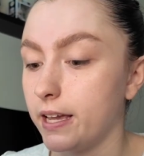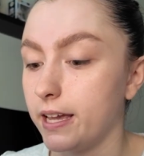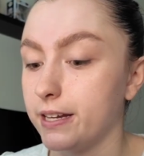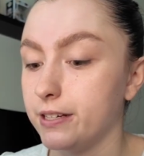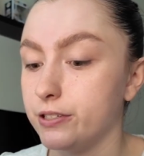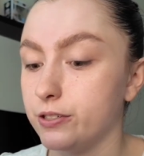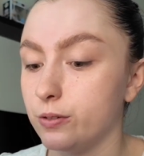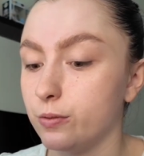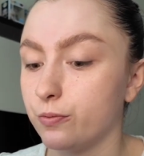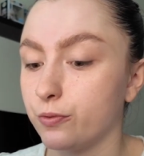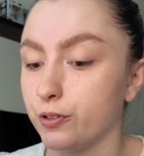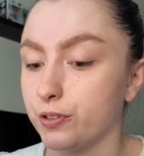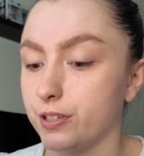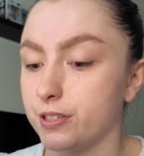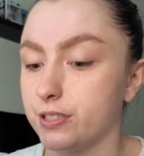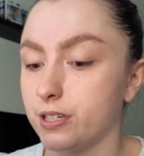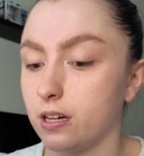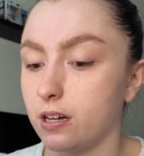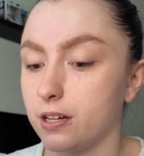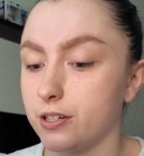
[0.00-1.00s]
a dupe for
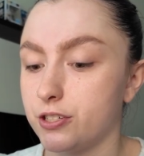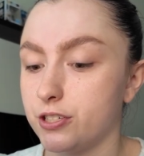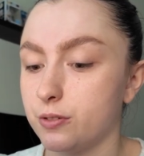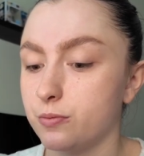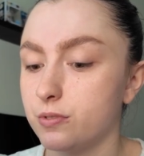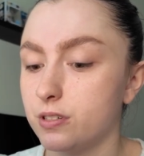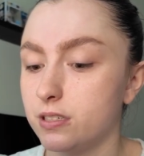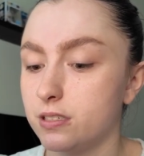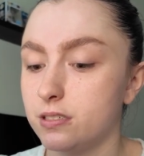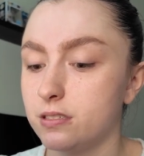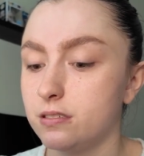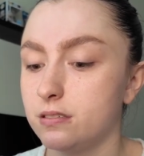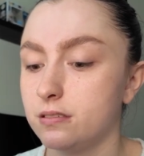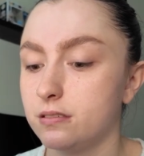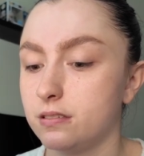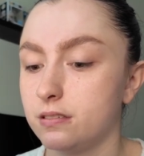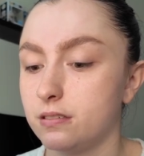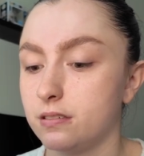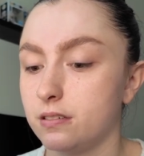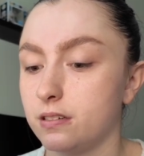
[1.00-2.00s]
the Tatcha one,
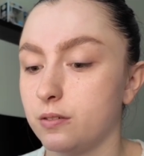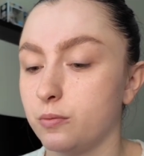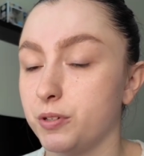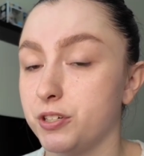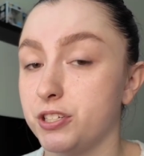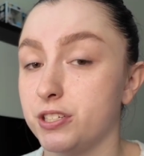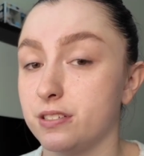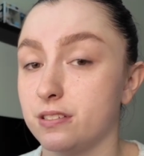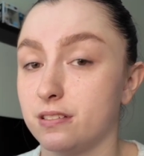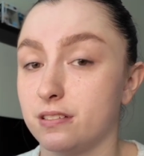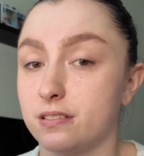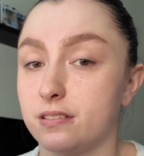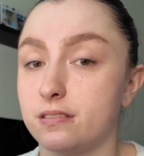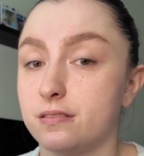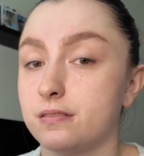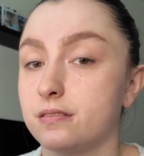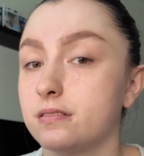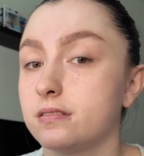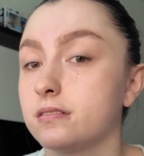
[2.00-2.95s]
which is